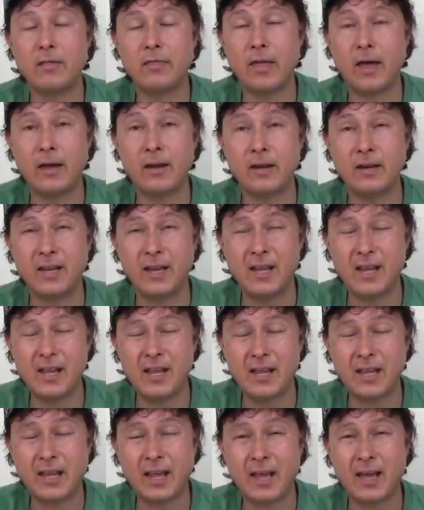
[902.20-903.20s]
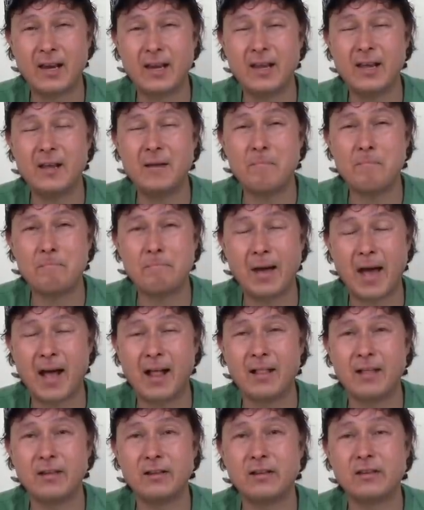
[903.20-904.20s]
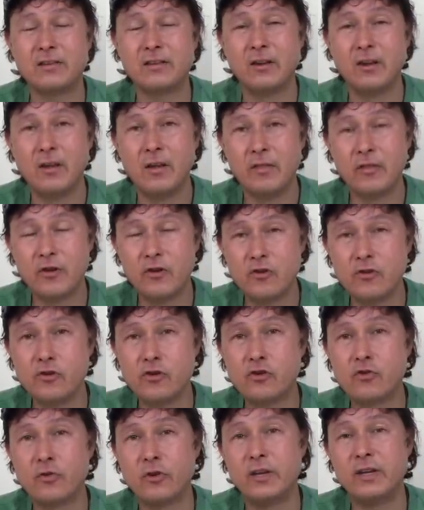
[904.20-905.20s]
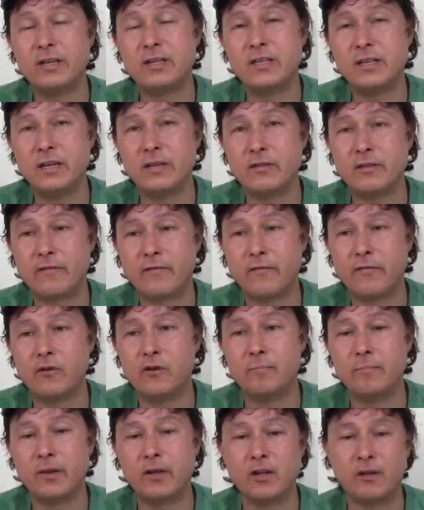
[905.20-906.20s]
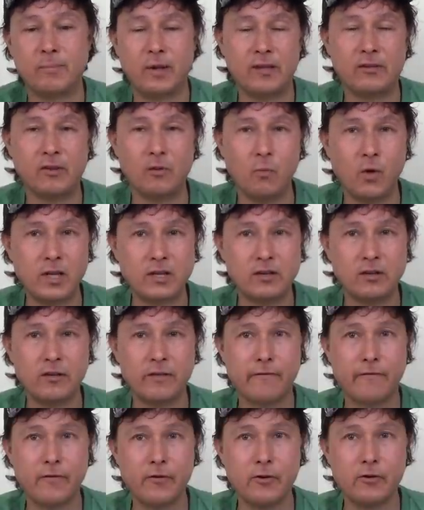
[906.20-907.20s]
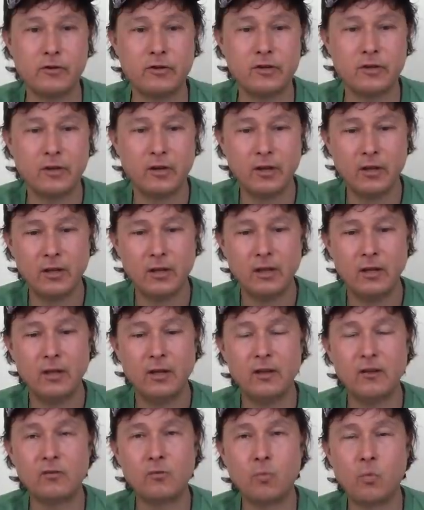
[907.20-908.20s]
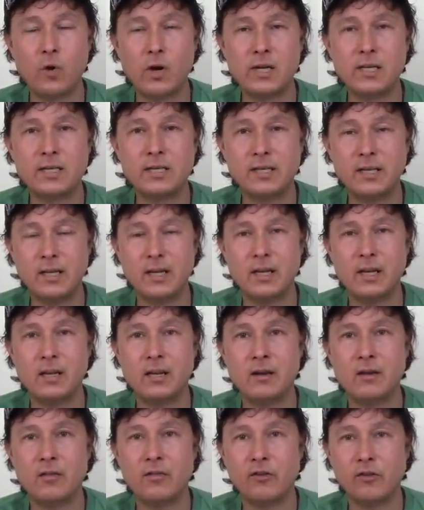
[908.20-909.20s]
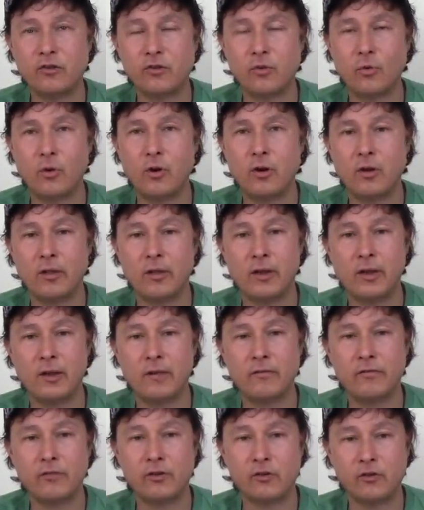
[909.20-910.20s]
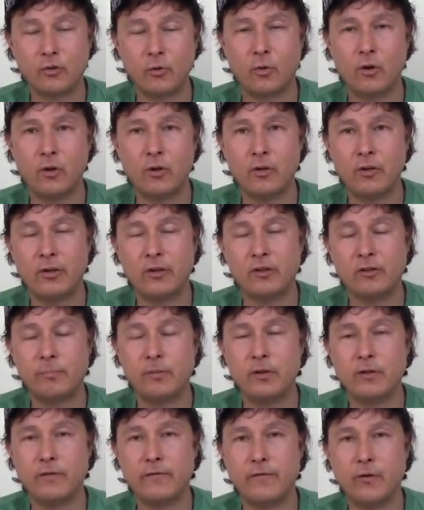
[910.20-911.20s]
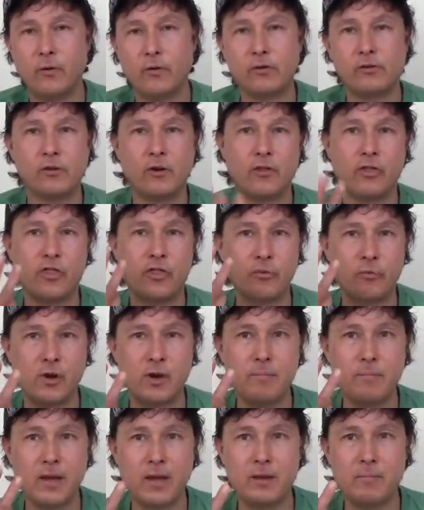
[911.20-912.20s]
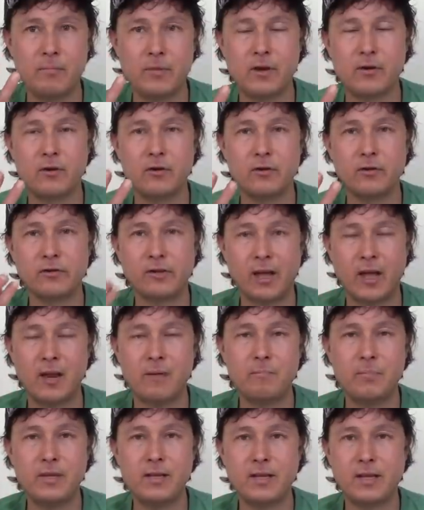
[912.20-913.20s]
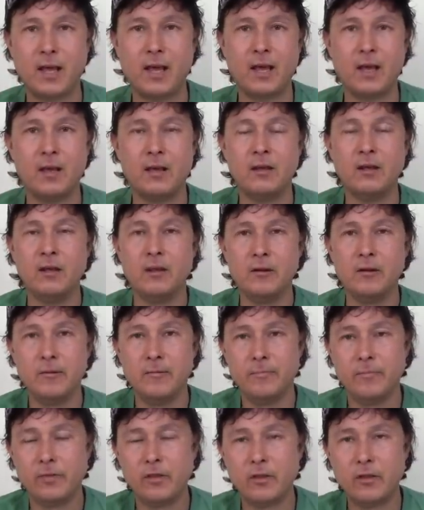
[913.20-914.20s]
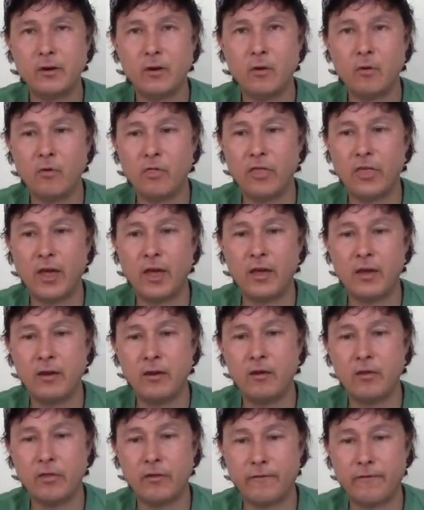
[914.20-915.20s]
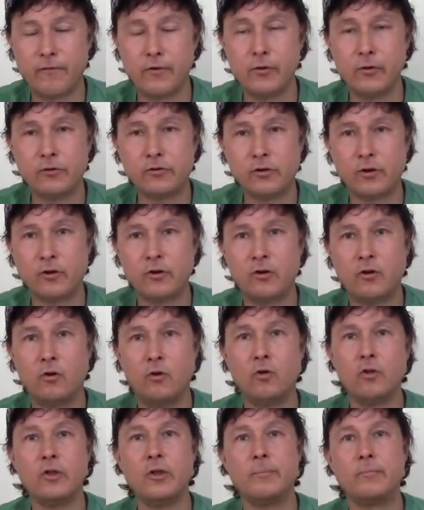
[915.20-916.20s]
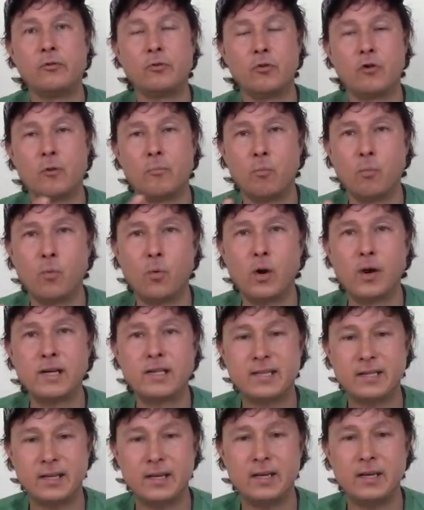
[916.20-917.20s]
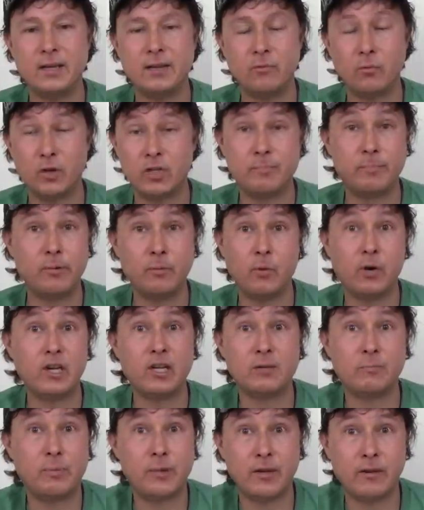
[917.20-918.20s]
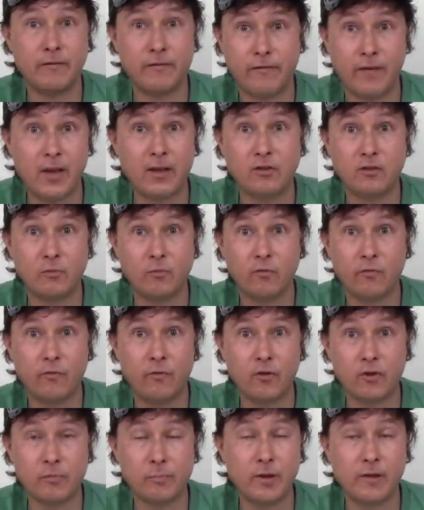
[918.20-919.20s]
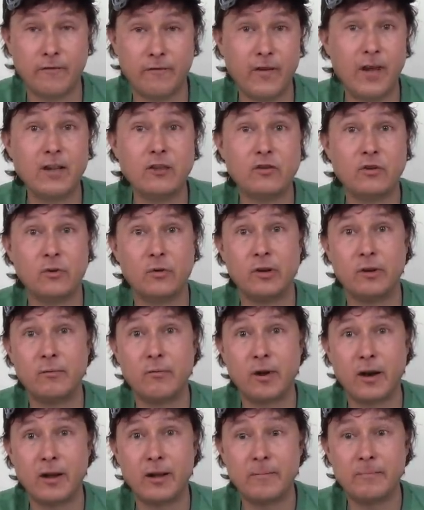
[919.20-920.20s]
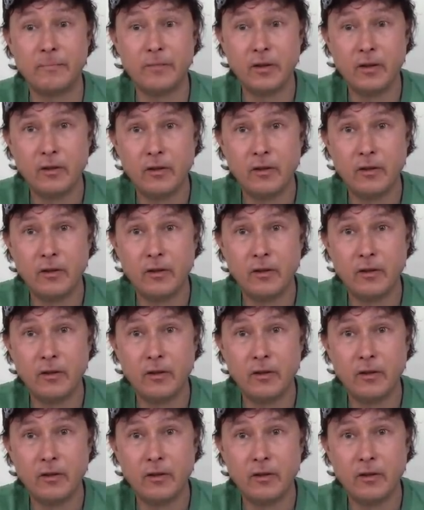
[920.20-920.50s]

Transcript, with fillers: that it can imbalance the nutrients in the fruit because basically what's in the fruit is what's in the soil. And if the soil is being focused on three main minerals, NPK, you know, then the fruits are going to only absorb what's in what's what is being fed what's being fed to it, right?